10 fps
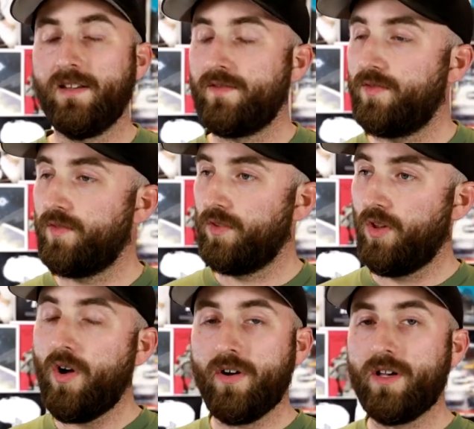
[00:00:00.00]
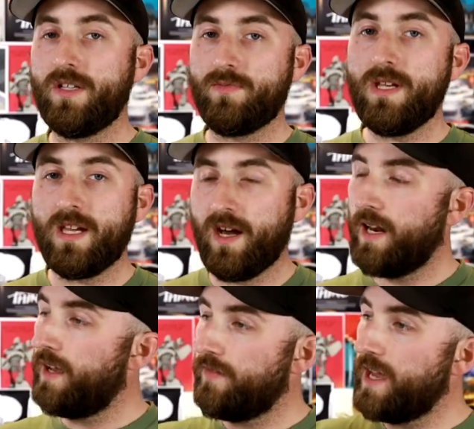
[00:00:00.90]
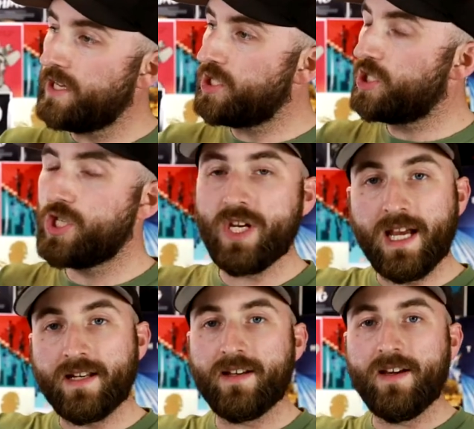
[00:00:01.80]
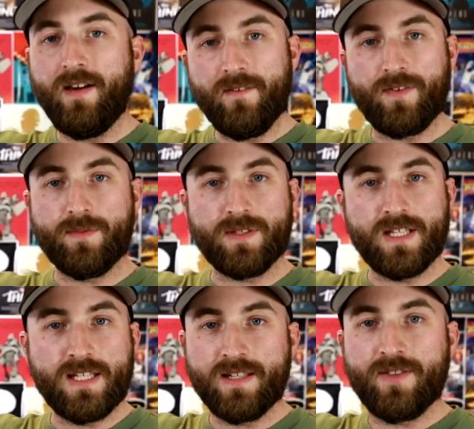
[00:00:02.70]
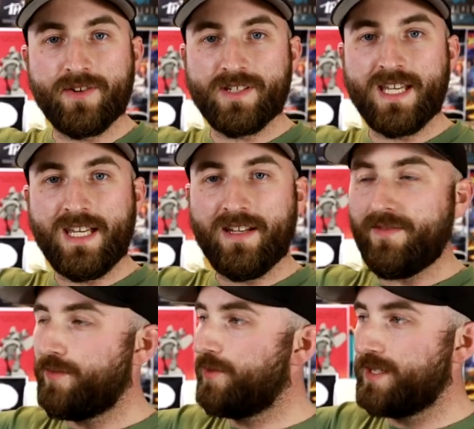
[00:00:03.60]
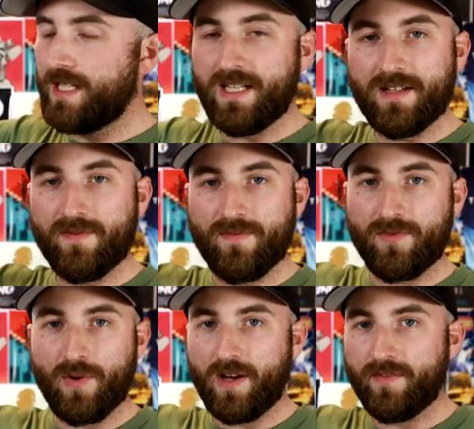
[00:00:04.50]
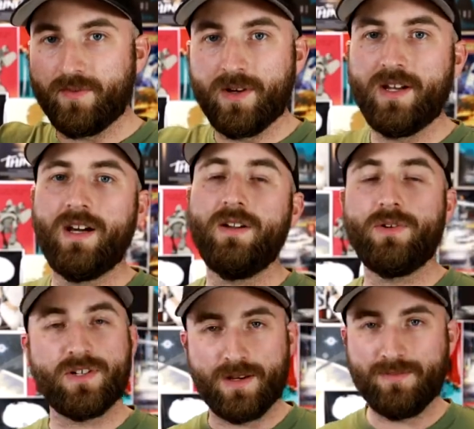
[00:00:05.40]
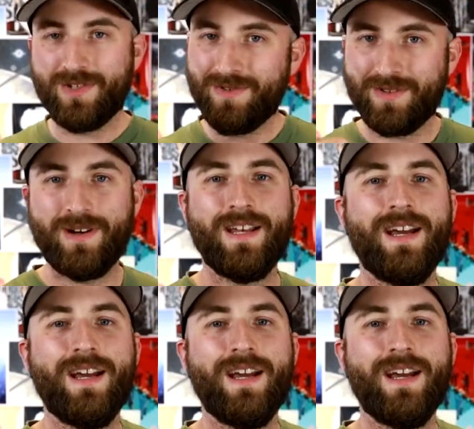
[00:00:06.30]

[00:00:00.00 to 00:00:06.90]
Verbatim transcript: And as long as we cut out that shit from season thirteen and fourteen and twelve and whatnot, which I'm doing right